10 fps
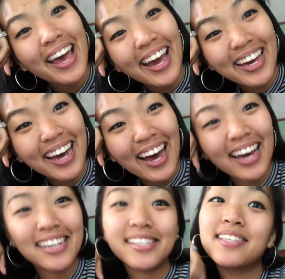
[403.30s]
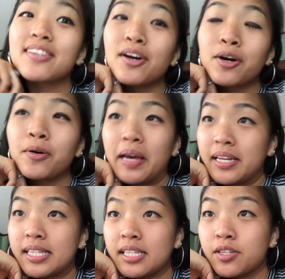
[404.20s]
Hey guys, so
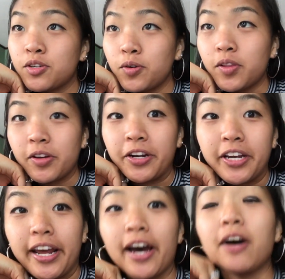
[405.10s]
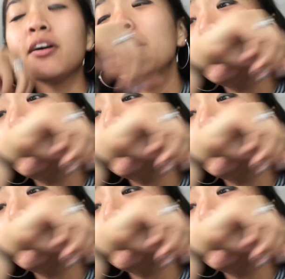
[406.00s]
it's 2:30 now